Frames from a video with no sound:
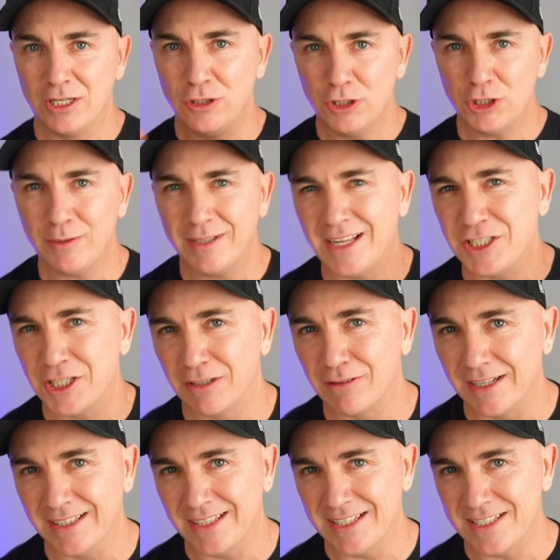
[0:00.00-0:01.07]
usually when I
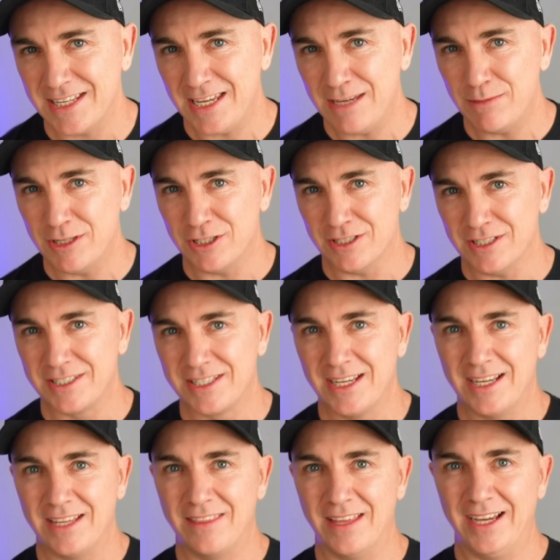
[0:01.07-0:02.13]
generate these images,
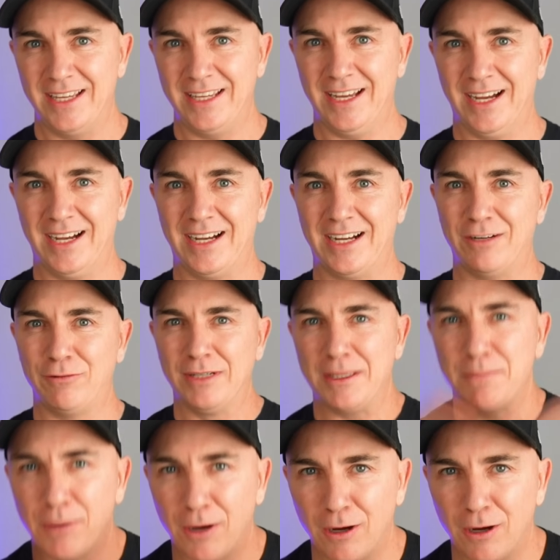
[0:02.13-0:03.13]
they are really